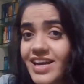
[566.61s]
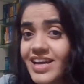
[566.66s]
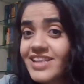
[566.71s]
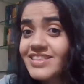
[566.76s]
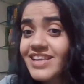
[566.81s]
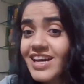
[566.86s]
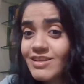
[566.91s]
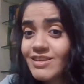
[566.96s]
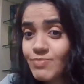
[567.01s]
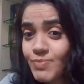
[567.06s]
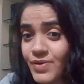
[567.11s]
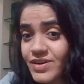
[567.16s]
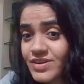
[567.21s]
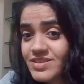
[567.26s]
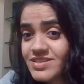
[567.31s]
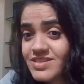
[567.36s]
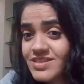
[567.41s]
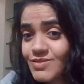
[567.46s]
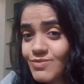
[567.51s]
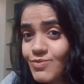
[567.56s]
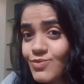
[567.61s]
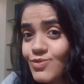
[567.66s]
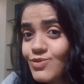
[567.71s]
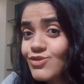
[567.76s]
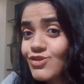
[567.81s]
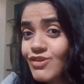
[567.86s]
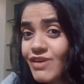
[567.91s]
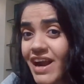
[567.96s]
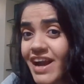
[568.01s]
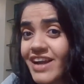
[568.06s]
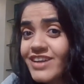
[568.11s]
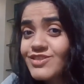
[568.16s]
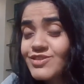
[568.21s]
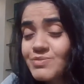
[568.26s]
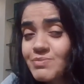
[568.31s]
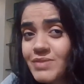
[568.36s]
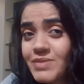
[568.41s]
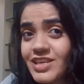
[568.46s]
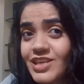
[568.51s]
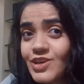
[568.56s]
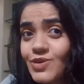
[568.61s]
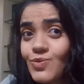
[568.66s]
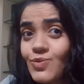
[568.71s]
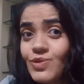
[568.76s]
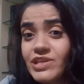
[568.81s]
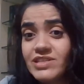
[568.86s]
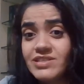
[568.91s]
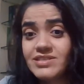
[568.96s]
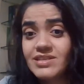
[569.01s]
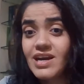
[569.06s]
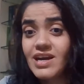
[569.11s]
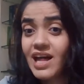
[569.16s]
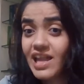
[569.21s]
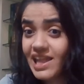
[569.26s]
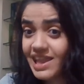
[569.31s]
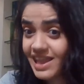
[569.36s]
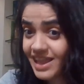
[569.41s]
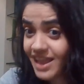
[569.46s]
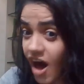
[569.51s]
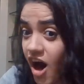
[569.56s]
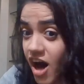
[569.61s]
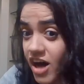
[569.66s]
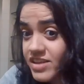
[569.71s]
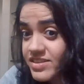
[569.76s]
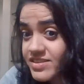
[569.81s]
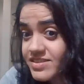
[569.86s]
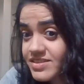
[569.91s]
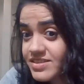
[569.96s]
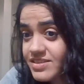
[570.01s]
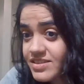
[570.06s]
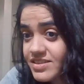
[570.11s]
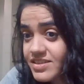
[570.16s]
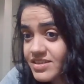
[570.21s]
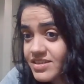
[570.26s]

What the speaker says: And that person will try to make you eat a lot.